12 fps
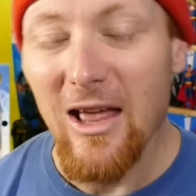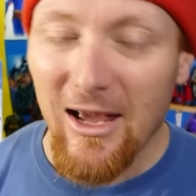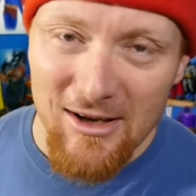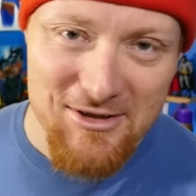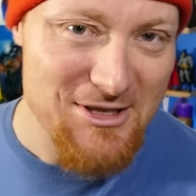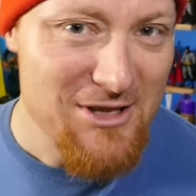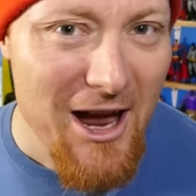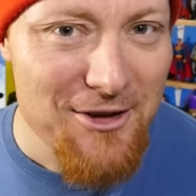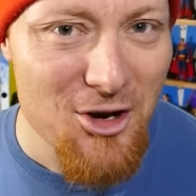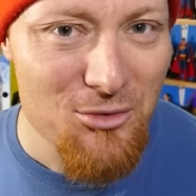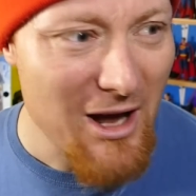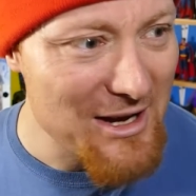And as a side
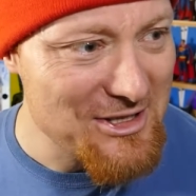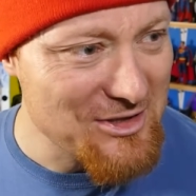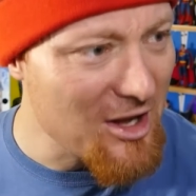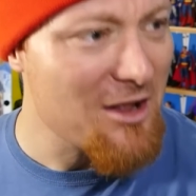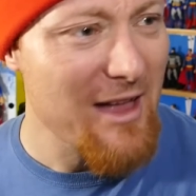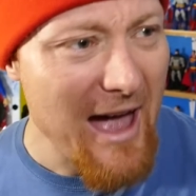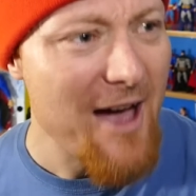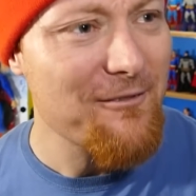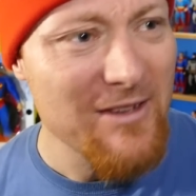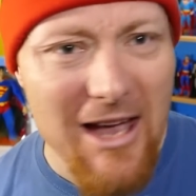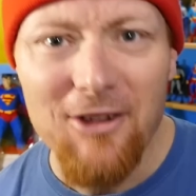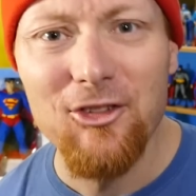note, I still have
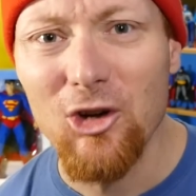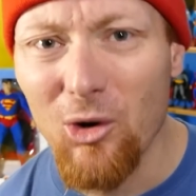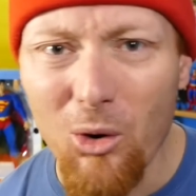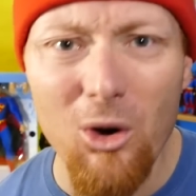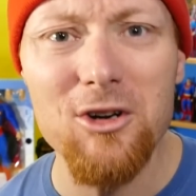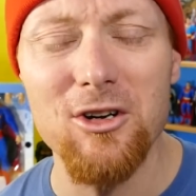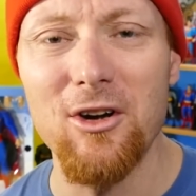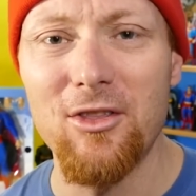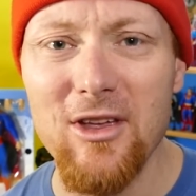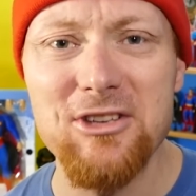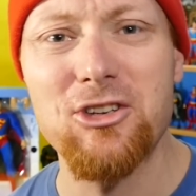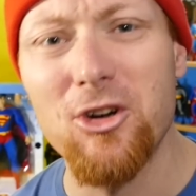yet to order
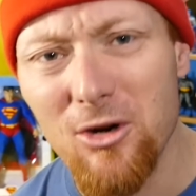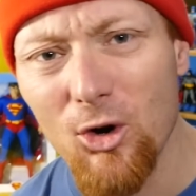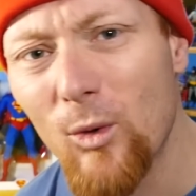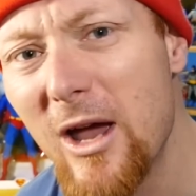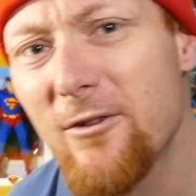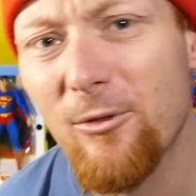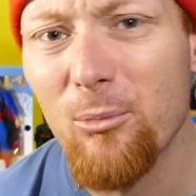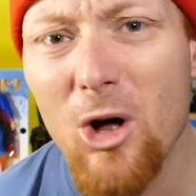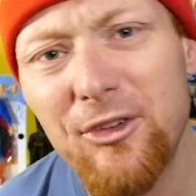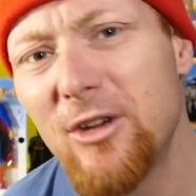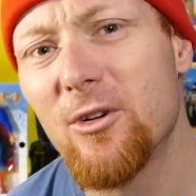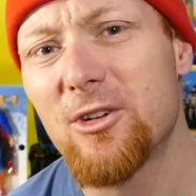this current wave of
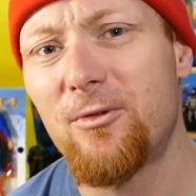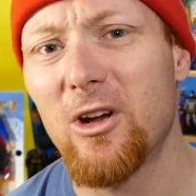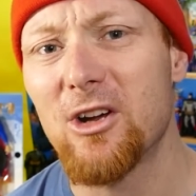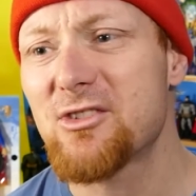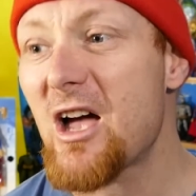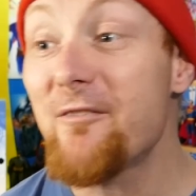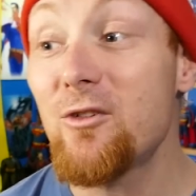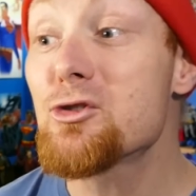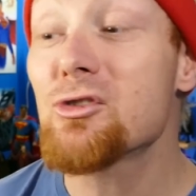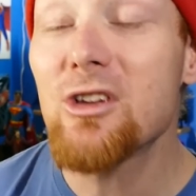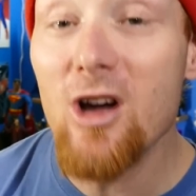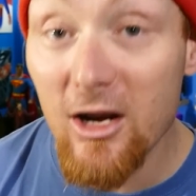multiverse figures. I've
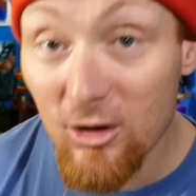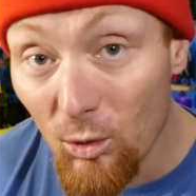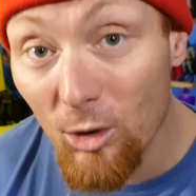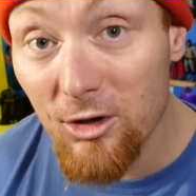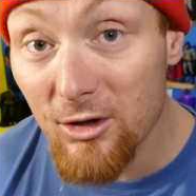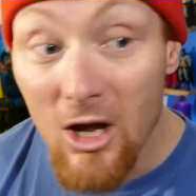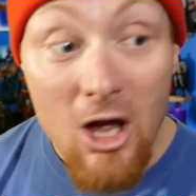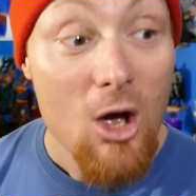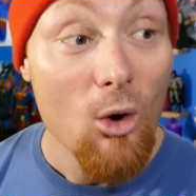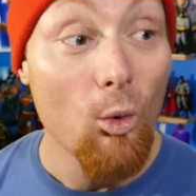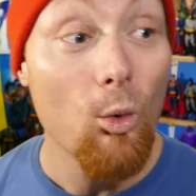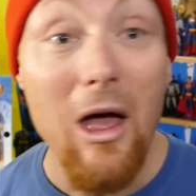usually got it ordered
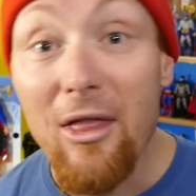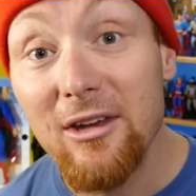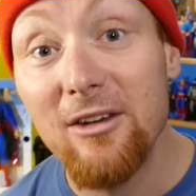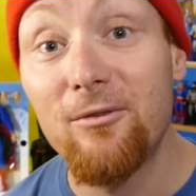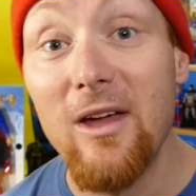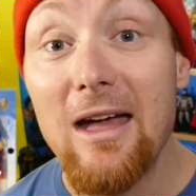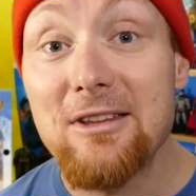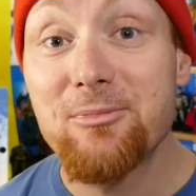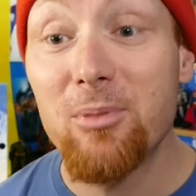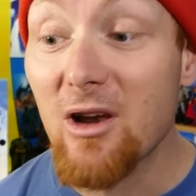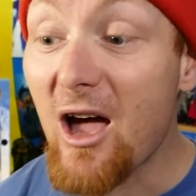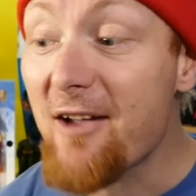well in advance,
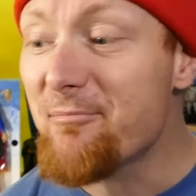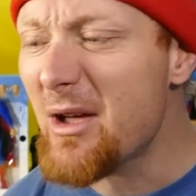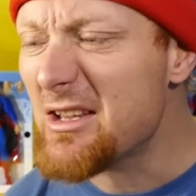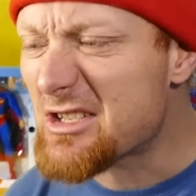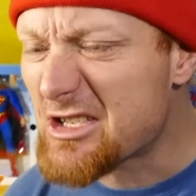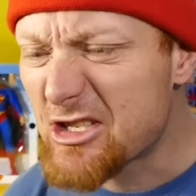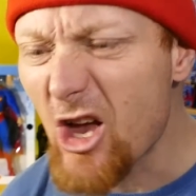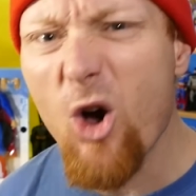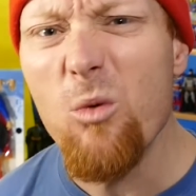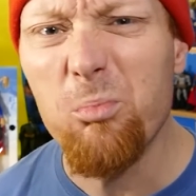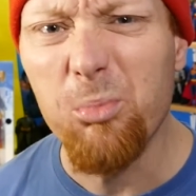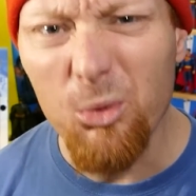but I've been
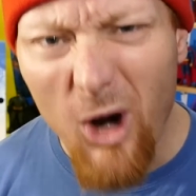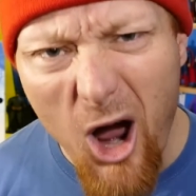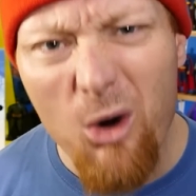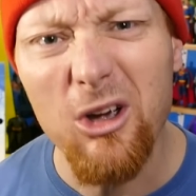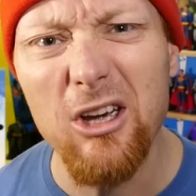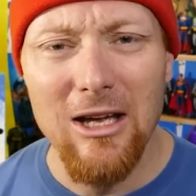so broke.